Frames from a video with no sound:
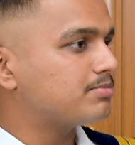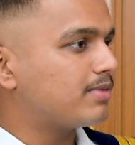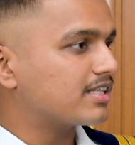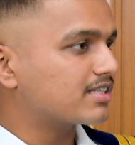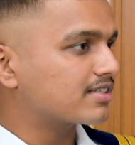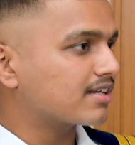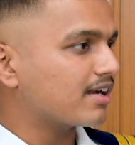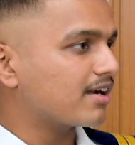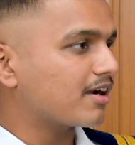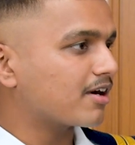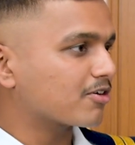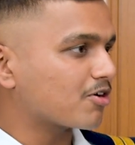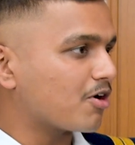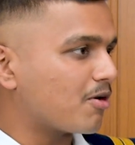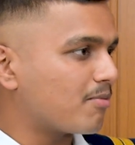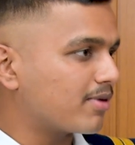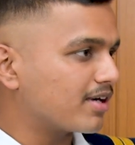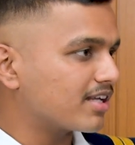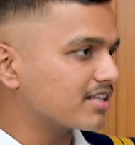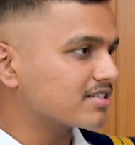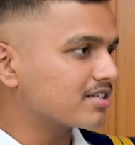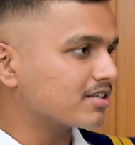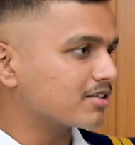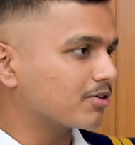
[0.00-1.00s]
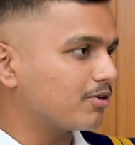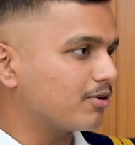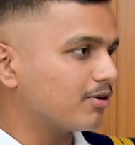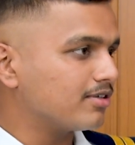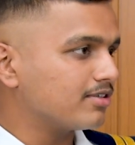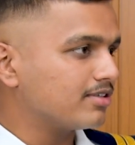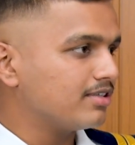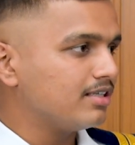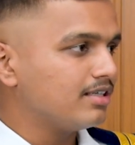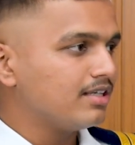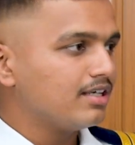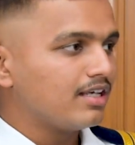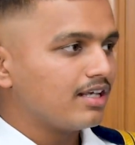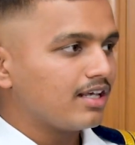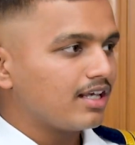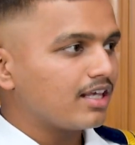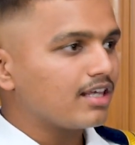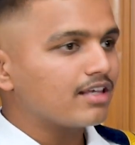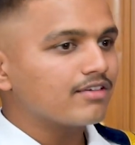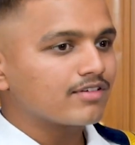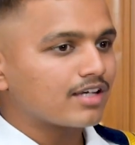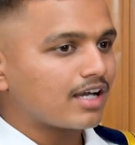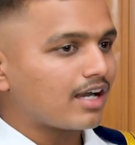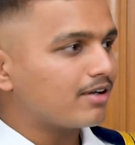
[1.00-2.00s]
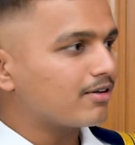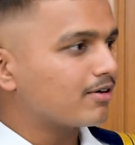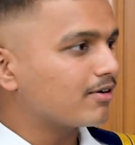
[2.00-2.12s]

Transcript: Best Cadet competition goes, even I